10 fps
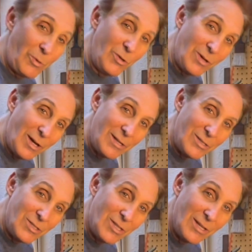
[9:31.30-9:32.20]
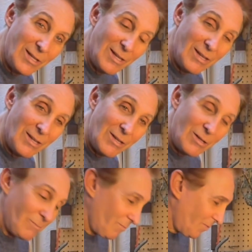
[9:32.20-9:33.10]
you guys
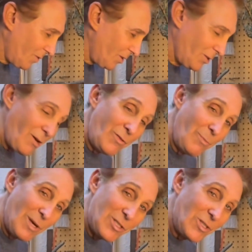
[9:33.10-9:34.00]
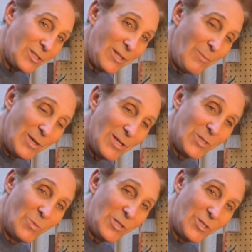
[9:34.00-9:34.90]
love the Mestoklema
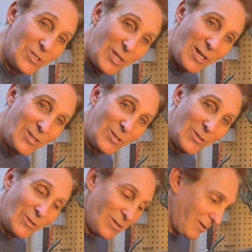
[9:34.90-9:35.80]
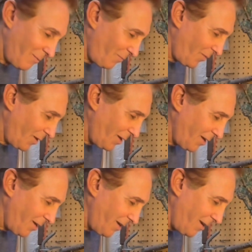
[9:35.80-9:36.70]
as much as I do
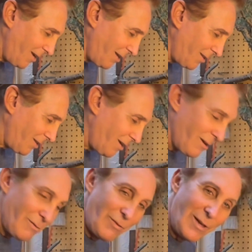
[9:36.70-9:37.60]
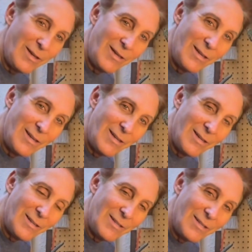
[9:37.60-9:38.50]
and love
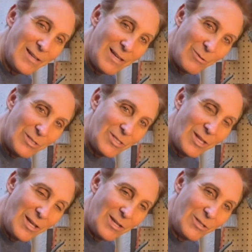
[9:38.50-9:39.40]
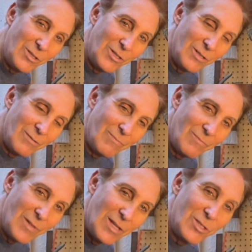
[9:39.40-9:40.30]
how it's staged.
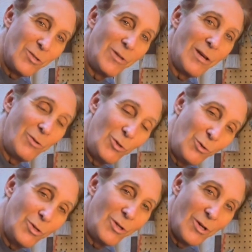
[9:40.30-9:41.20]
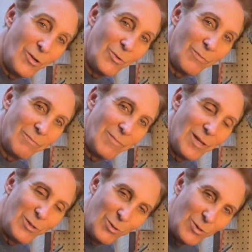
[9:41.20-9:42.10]
And so now you can go
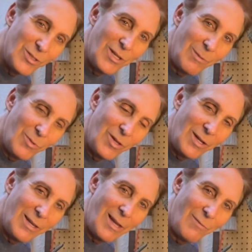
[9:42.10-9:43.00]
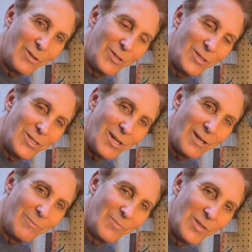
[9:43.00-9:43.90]
and do the same thing and have a good
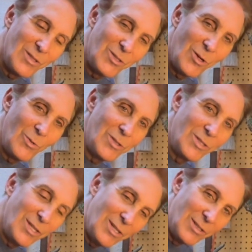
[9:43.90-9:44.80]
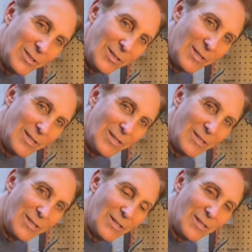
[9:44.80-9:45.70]
time. So until
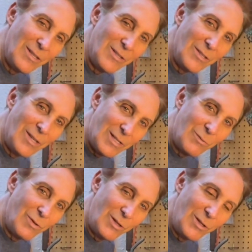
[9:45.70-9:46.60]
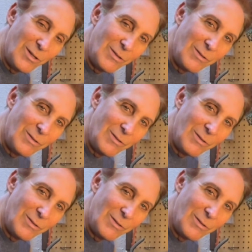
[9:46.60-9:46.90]
the next video,